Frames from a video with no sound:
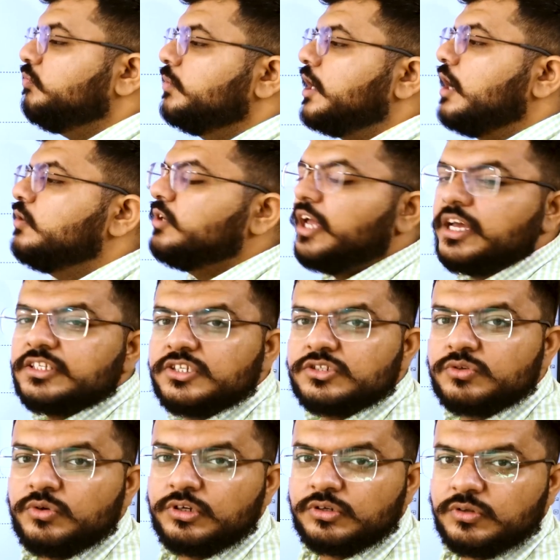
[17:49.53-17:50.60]
brown gas is
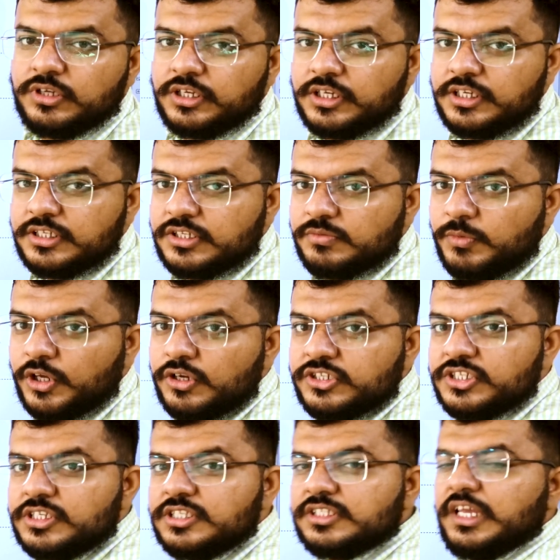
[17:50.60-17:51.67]
going to increase because
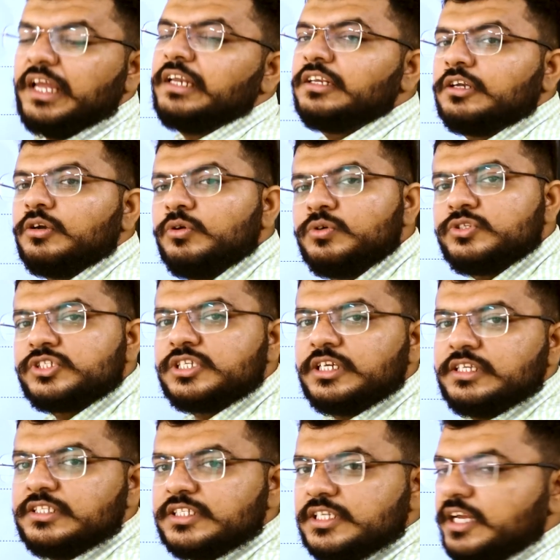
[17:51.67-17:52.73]
it is enclosed
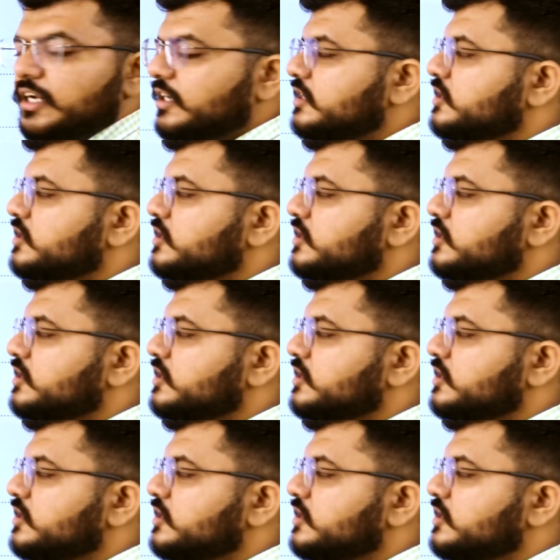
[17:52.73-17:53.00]
inside a